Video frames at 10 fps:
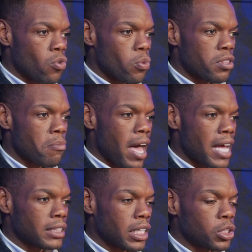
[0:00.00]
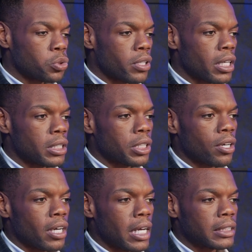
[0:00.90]
with mass entry into
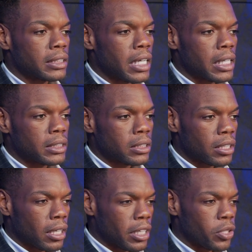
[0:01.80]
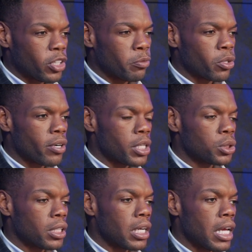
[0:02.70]
the United States, illegal
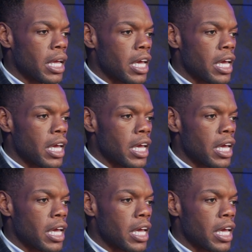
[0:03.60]
immigration,